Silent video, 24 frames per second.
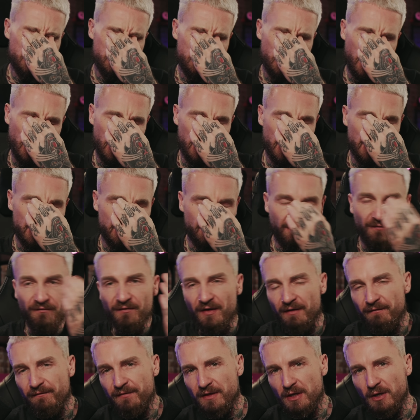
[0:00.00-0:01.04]
At least
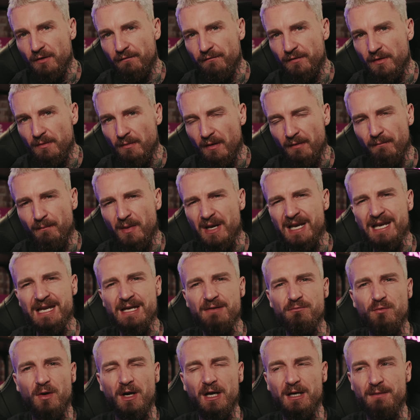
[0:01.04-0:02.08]
50 of them. I
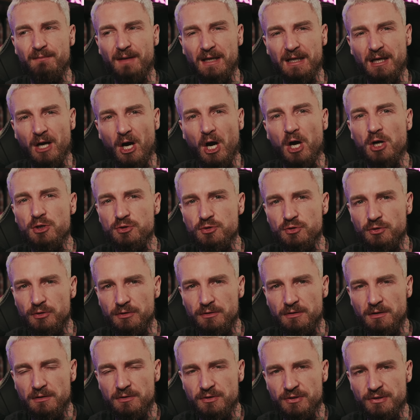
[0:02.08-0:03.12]
believe we're going to make
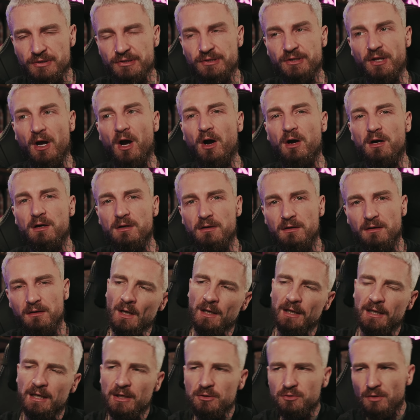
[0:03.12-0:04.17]
100 to start.
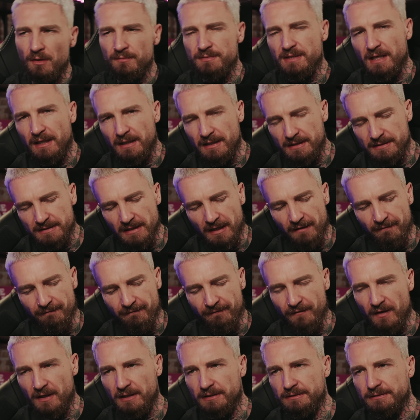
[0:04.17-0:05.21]
Kick drum techniques getting
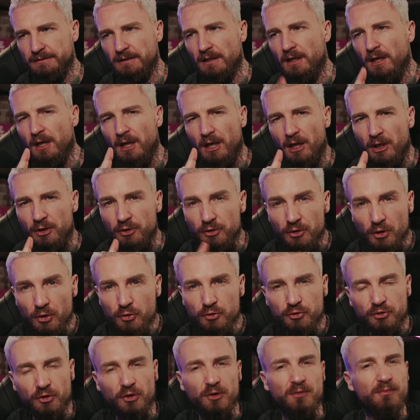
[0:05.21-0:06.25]
fixed.
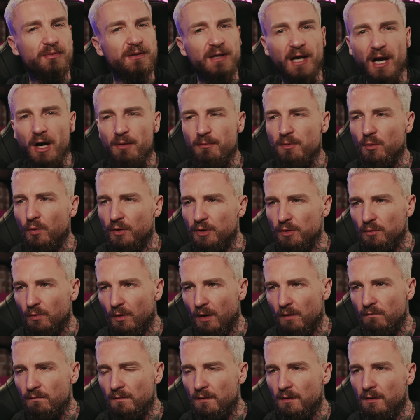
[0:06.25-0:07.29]
YouTube, tell me what you
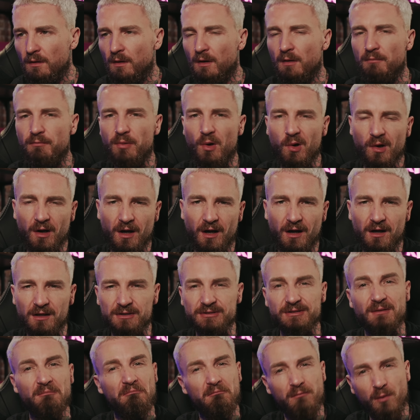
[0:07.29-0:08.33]
want.
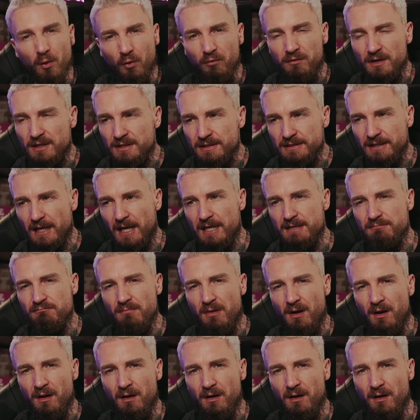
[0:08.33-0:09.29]
Podcast, more of the same.